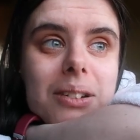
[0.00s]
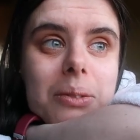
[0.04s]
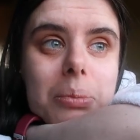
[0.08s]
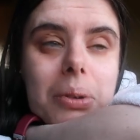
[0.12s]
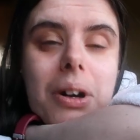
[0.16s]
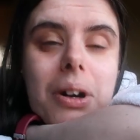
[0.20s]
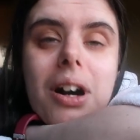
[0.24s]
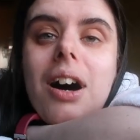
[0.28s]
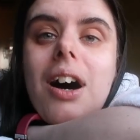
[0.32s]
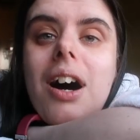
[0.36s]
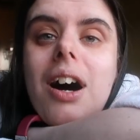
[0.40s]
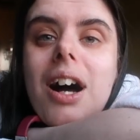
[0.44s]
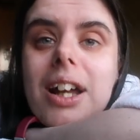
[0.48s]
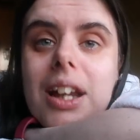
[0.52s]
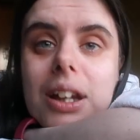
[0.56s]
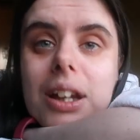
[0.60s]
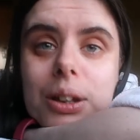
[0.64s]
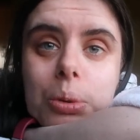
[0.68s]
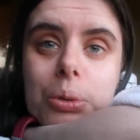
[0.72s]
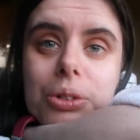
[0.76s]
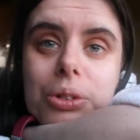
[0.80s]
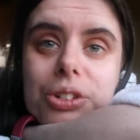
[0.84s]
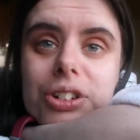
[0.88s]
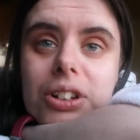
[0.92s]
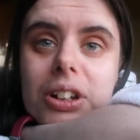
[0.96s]
But I
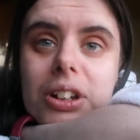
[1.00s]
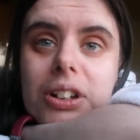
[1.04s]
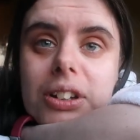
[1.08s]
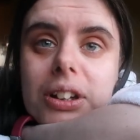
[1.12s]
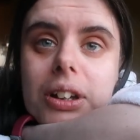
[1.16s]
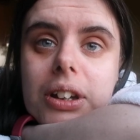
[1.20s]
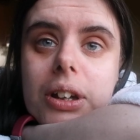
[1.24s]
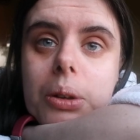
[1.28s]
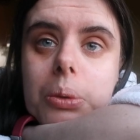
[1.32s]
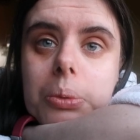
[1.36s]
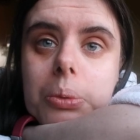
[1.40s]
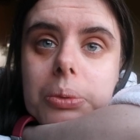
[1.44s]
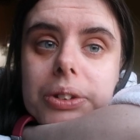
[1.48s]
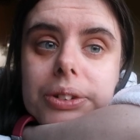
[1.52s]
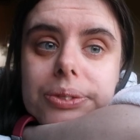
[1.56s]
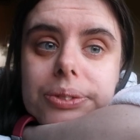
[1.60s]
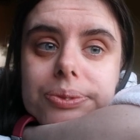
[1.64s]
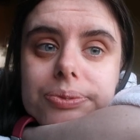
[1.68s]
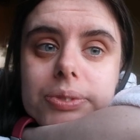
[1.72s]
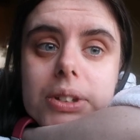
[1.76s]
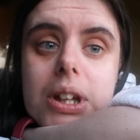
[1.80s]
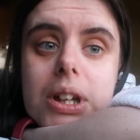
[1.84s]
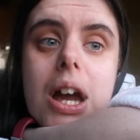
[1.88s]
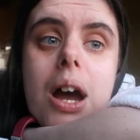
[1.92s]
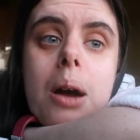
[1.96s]
guess we'll just have to get on with
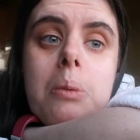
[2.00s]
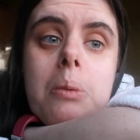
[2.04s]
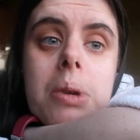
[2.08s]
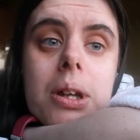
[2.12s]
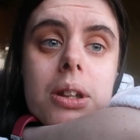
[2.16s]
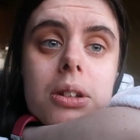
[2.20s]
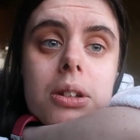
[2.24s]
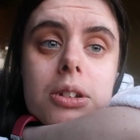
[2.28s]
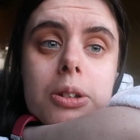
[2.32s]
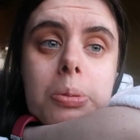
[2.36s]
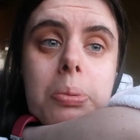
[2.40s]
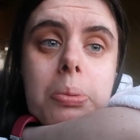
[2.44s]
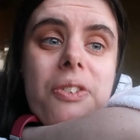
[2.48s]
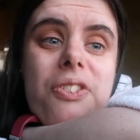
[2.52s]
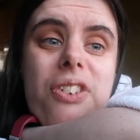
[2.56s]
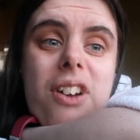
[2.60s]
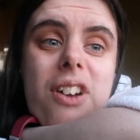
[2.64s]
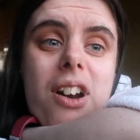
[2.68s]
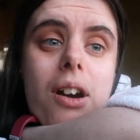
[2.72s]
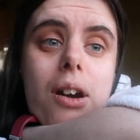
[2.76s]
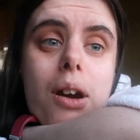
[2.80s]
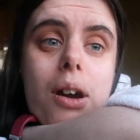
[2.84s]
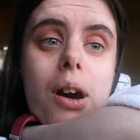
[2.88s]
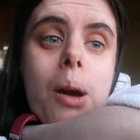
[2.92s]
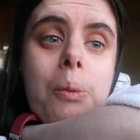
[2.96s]
it. I mean, to be
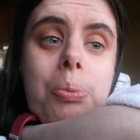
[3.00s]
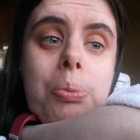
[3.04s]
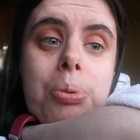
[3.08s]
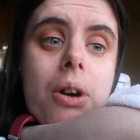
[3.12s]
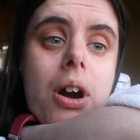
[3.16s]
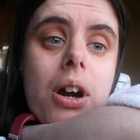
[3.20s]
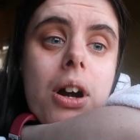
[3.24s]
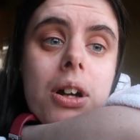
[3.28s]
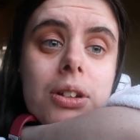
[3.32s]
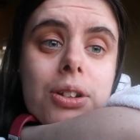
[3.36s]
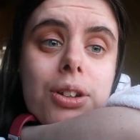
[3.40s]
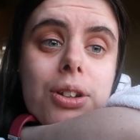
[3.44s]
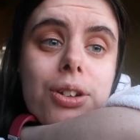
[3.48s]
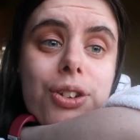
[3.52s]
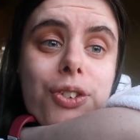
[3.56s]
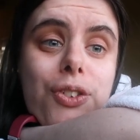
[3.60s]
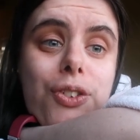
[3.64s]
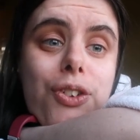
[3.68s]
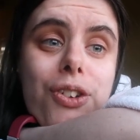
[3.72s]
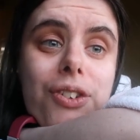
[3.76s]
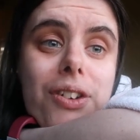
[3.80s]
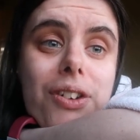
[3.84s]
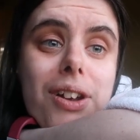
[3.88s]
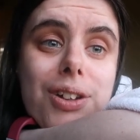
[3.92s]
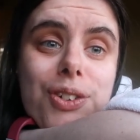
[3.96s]
fair, I practiced
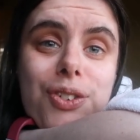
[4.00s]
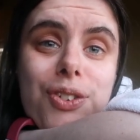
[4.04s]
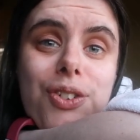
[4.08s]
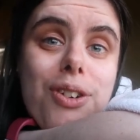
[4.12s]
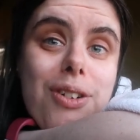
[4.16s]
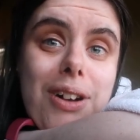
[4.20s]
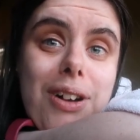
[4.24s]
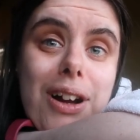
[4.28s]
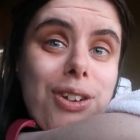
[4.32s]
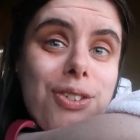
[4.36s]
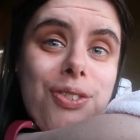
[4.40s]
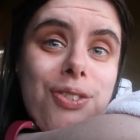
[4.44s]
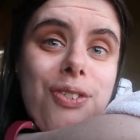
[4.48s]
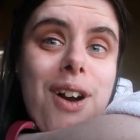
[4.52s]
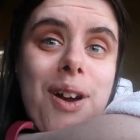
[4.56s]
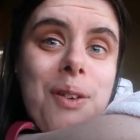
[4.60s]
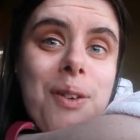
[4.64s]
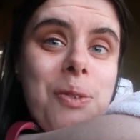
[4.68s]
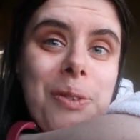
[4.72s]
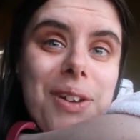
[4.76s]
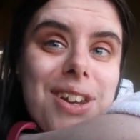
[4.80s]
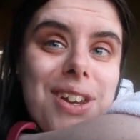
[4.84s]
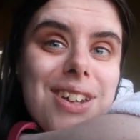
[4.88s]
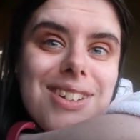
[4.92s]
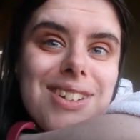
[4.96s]
for this for the last
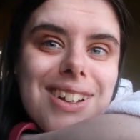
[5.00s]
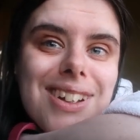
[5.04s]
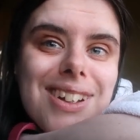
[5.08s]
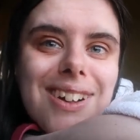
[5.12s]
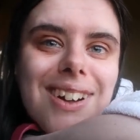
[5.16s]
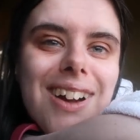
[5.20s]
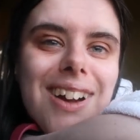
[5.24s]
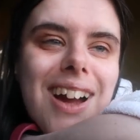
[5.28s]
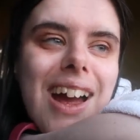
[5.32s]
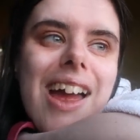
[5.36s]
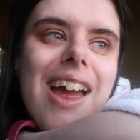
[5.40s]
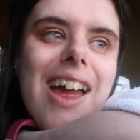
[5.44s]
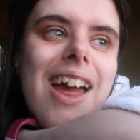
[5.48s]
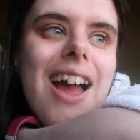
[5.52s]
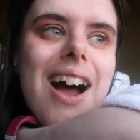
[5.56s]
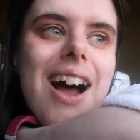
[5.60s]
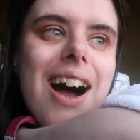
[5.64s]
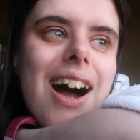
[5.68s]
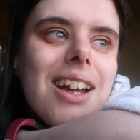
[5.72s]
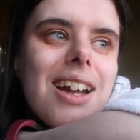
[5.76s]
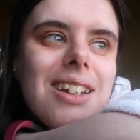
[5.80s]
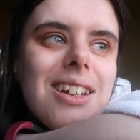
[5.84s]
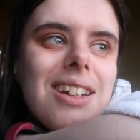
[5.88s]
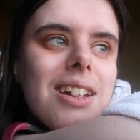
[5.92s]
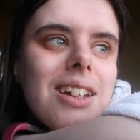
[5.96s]
5 weeks, you know?
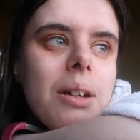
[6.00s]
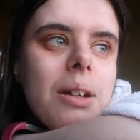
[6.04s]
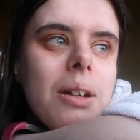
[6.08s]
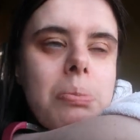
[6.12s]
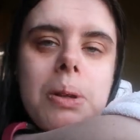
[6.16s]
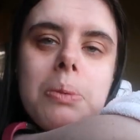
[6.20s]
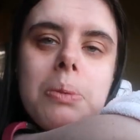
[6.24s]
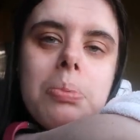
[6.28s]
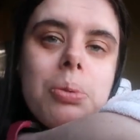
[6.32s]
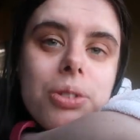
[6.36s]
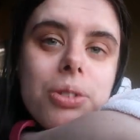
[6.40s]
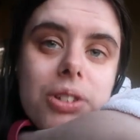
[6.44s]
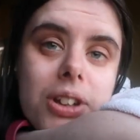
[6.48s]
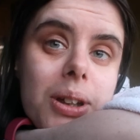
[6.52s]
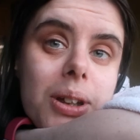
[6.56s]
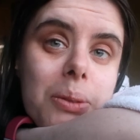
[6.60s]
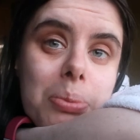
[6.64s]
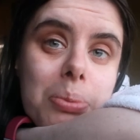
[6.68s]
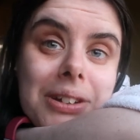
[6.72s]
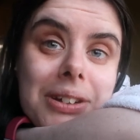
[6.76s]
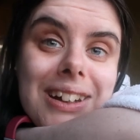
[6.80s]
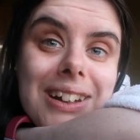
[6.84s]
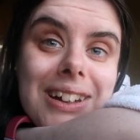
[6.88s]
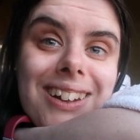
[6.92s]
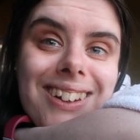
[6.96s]
I could give people
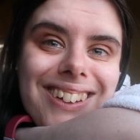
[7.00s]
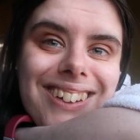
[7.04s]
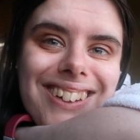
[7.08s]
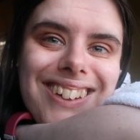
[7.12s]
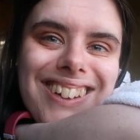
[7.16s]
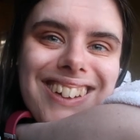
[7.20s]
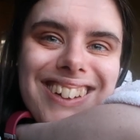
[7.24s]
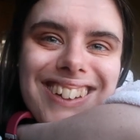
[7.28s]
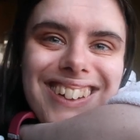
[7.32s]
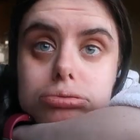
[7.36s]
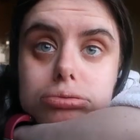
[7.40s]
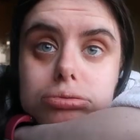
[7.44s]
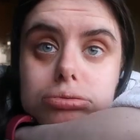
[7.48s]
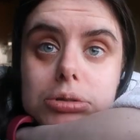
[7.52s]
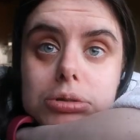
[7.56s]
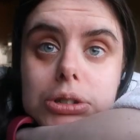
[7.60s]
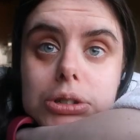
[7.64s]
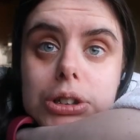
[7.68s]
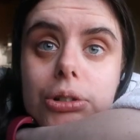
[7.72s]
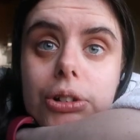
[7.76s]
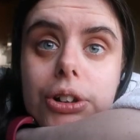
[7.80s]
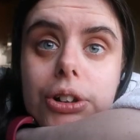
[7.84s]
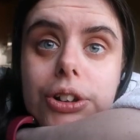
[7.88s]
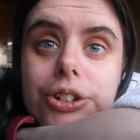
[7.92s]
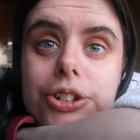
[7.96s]
tips.
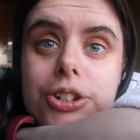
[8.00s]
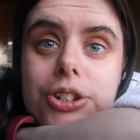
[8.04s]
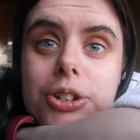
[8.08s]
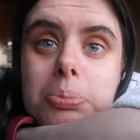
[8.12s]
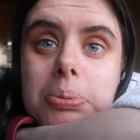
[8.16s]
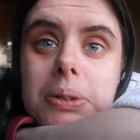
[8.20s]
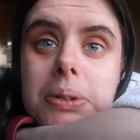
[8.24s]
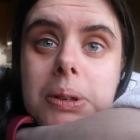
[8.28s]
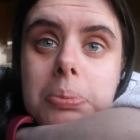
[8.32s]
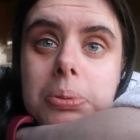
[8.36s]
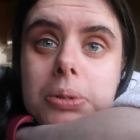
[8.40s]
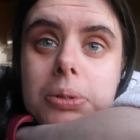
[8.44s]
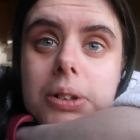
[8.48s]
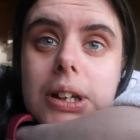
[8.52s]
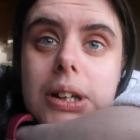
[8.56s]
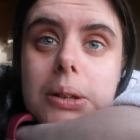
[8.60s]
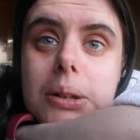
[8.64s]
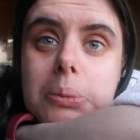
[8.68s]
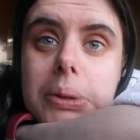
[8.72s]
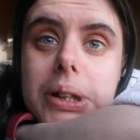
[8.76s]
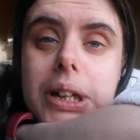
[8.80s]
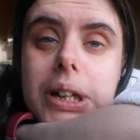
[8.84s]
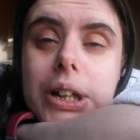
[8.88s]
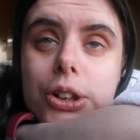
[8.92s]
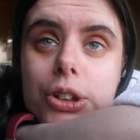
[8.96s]
As long as people
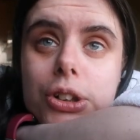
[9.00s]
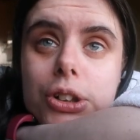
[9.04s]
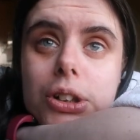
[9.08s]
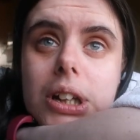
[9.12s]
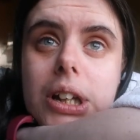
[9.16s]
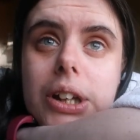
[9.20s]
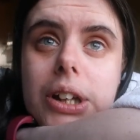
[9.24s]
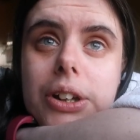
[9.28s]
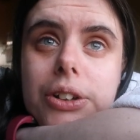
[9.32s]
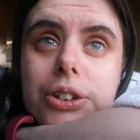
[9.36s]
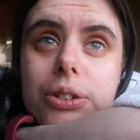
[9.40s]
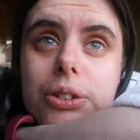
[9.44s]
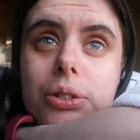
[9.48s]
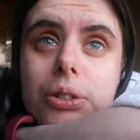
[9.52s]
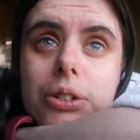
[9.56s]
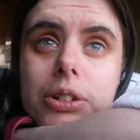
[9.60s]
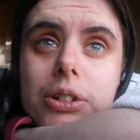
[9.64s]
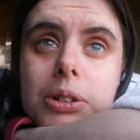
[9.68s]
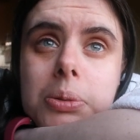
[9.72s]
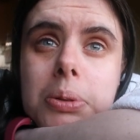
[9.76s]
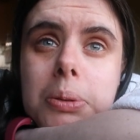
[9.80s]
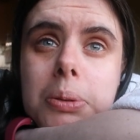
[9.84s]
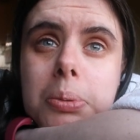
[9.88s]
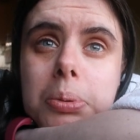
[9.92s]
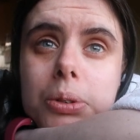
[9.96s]
get better and as long
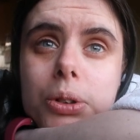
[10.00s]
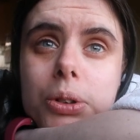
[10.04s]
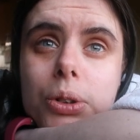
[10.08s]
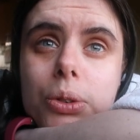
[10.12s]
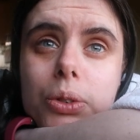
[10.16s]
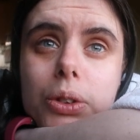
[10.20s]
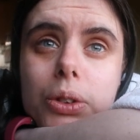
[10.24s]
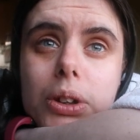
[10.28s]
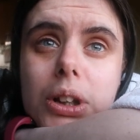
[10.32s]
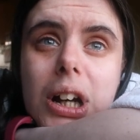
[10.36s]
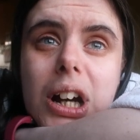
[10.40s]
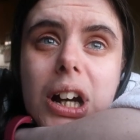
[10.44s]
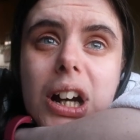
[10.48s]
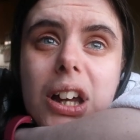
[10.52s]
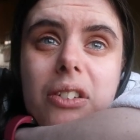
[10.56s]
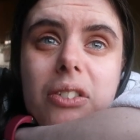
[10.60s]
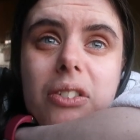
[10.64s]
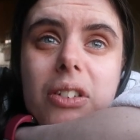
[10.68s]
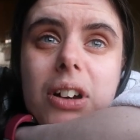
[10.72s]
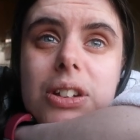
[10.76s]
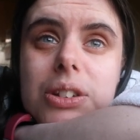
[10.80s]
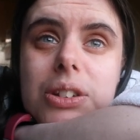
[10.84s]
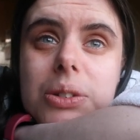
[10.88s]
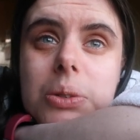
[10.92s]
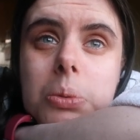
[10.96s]
as people don't die,
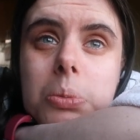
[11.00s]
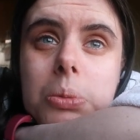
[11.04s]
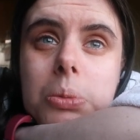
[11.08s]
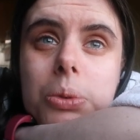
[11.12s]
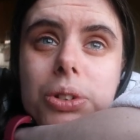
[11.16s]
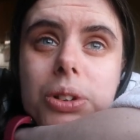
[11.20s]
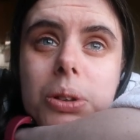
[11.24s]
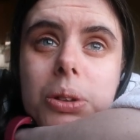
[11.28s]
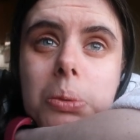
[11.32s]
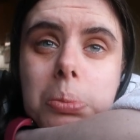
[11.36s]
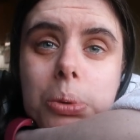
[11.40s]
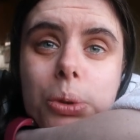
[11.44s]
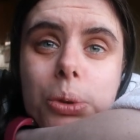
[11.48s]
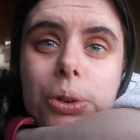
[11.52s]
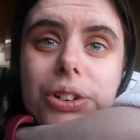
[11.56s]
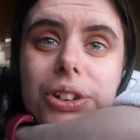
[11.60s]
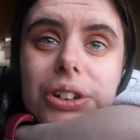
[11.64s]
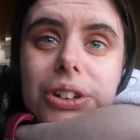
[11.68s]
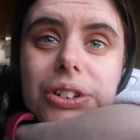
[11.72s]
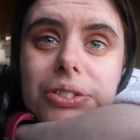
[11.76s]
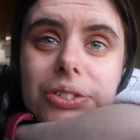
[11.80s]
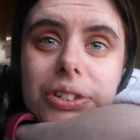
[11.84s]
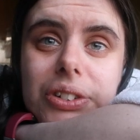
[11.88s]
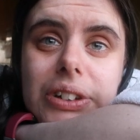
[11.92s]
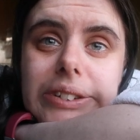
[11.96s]
that's the most
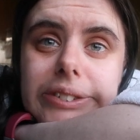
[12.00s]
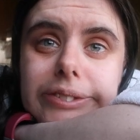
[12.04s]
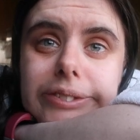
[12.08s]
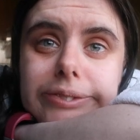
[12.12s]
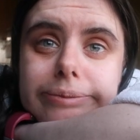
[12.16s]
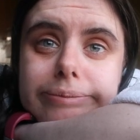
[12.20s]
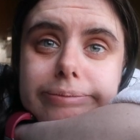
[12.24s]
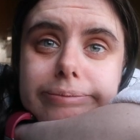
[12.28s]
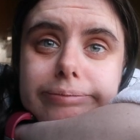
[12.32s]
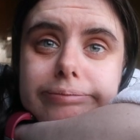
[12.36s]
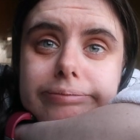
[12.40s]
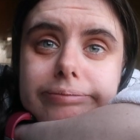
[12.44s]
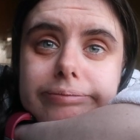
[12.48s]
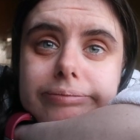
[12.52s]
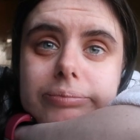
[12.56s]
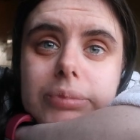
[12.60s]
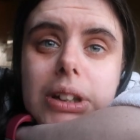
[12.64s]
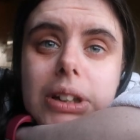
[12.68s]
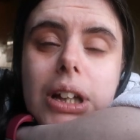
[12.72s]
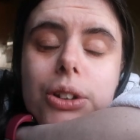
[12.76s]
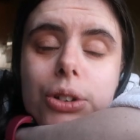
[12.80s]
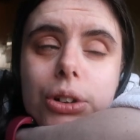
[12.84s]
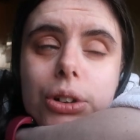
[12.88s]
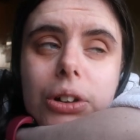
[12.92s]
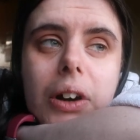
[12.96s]
important thing.
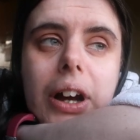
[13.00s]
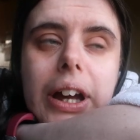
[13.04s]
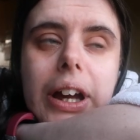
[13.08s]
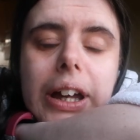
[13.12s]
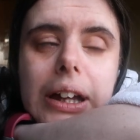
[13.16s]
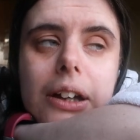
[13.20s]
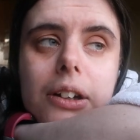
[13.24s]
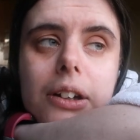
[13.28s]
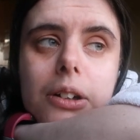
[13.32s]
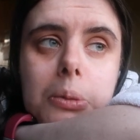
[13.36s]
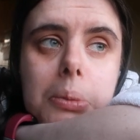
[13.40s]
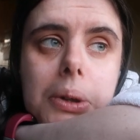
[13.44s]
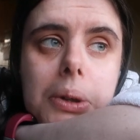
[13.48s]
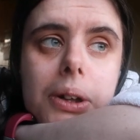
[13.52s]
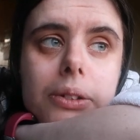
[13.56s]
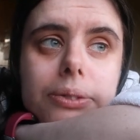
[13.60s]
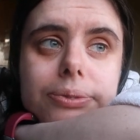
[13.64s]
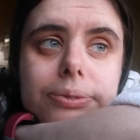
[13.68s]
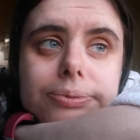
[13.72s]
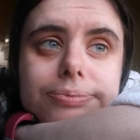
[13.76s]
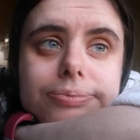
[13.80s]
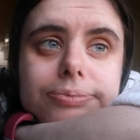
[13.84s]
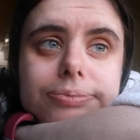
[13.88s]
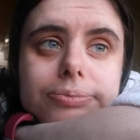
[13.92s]
That's all I care about.